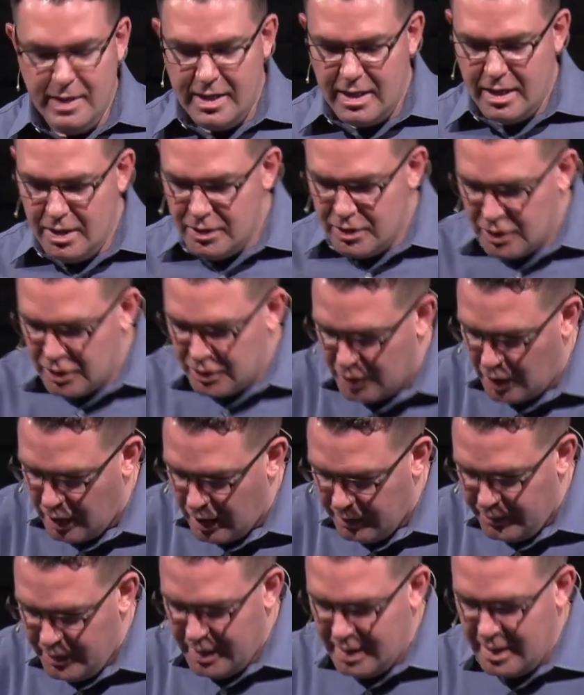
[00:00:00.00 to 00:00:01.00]
Because
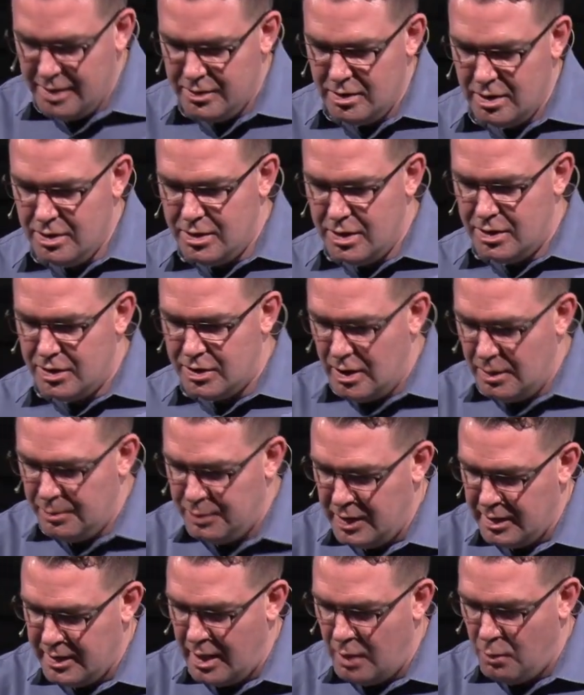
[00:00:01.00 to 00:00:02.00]
serving isn't just
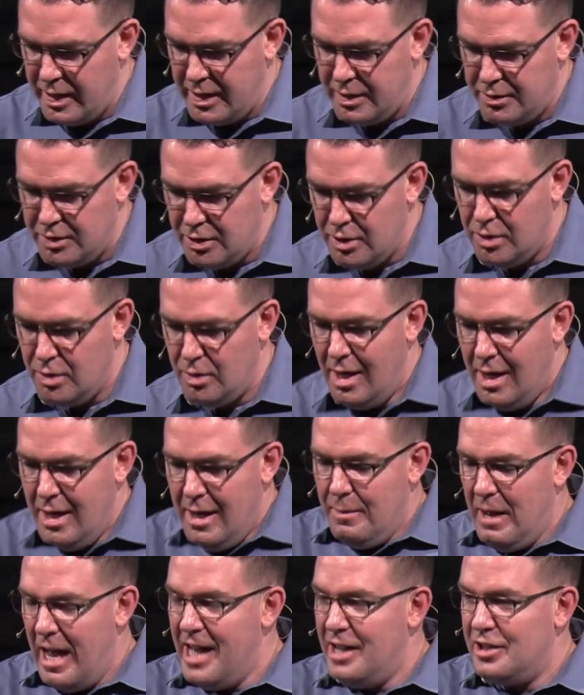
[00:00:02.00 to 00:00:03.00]
something that we do.
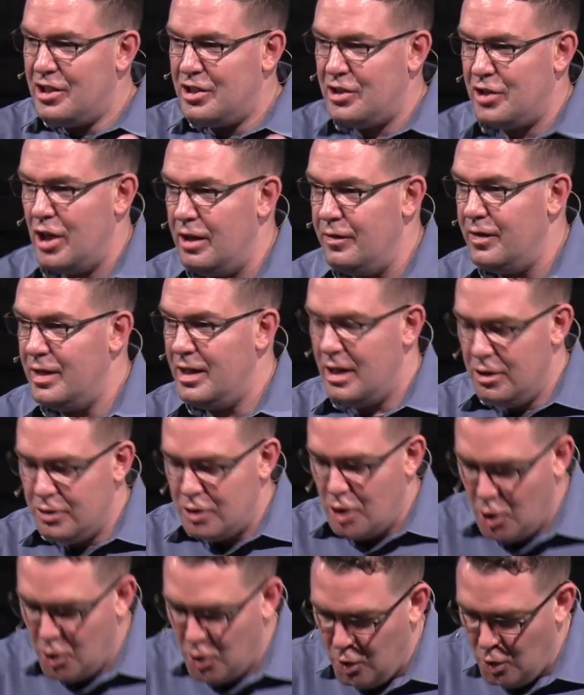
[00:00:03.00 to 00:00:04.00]
A servant
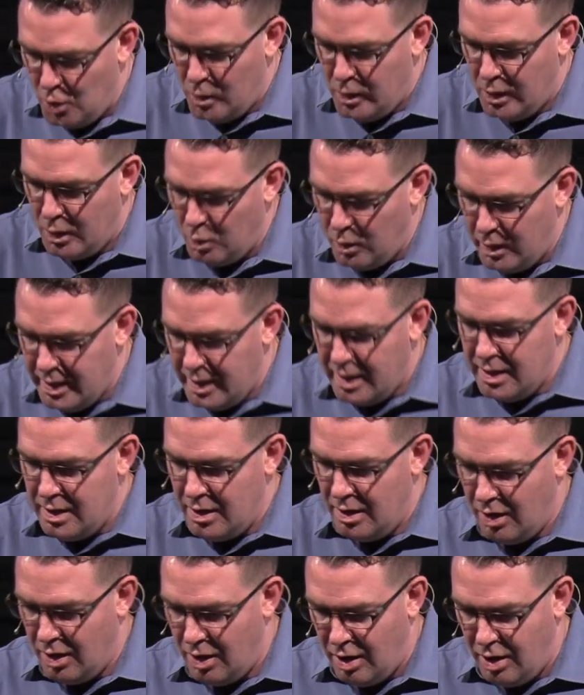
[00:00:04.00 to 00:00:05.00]
is who
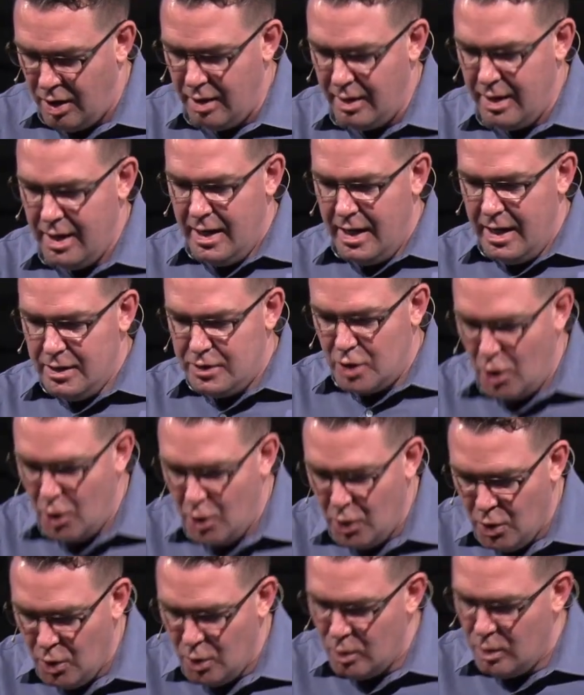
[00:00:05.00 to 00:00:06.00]
we are. It's
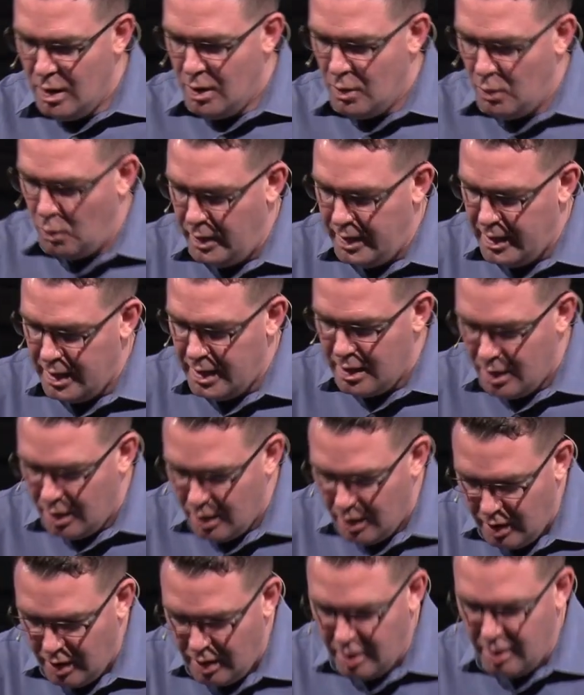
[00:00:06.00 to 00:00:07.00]
who we
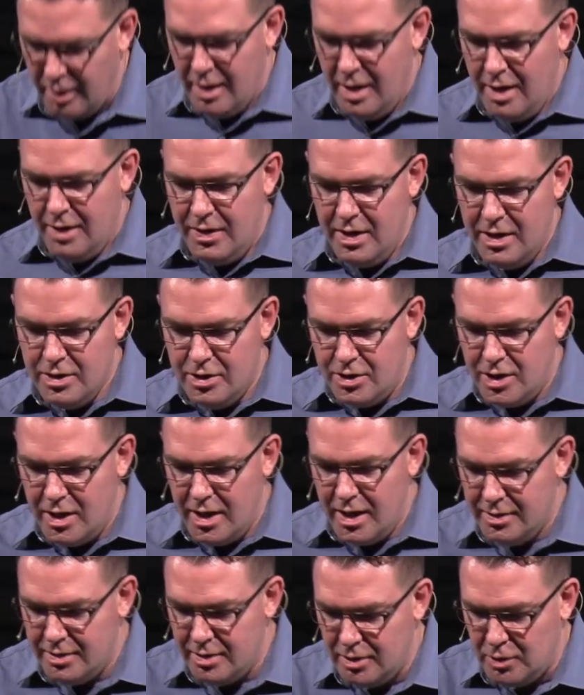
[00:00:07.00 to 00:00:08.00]
are. Then
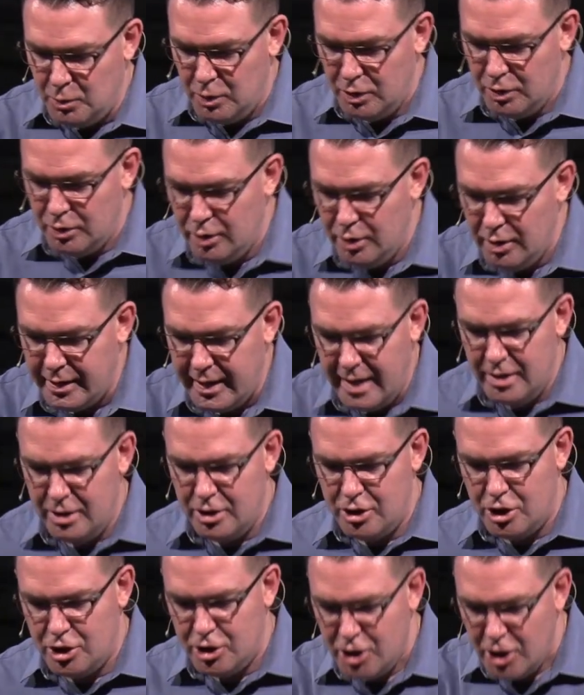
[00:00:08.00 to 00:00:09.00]
Jesus will look at
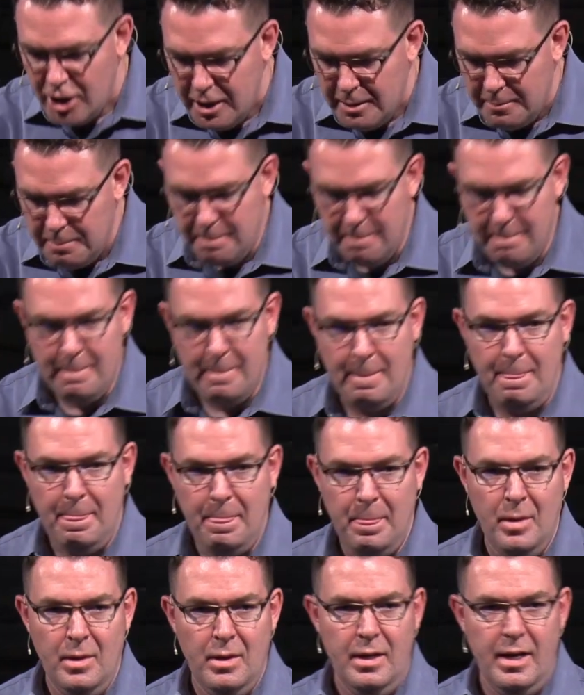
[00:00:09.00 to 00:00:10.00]
His sheep
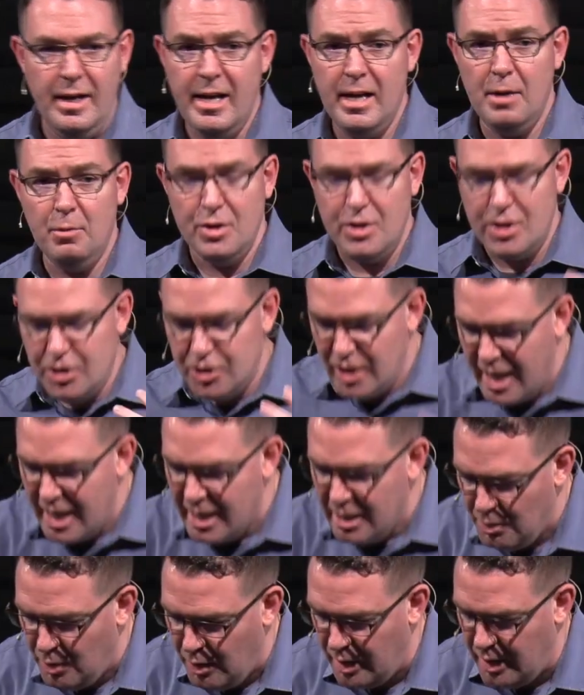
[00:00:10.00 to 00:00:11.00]
and He will
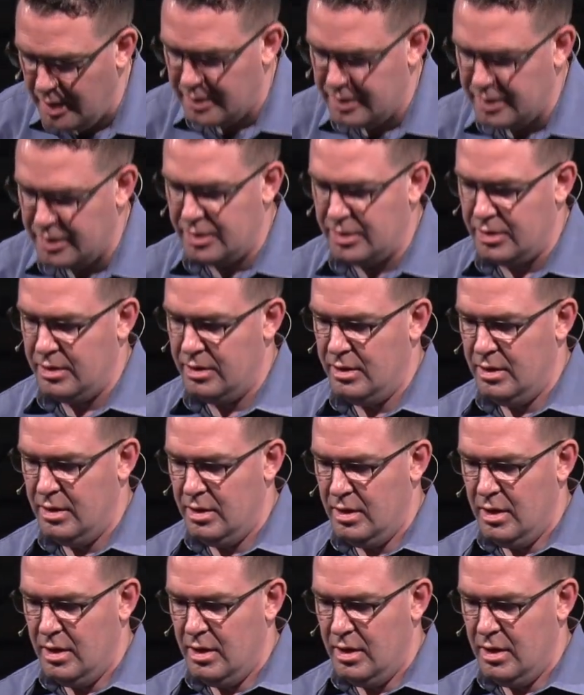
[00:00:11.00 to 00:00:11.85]
say to us,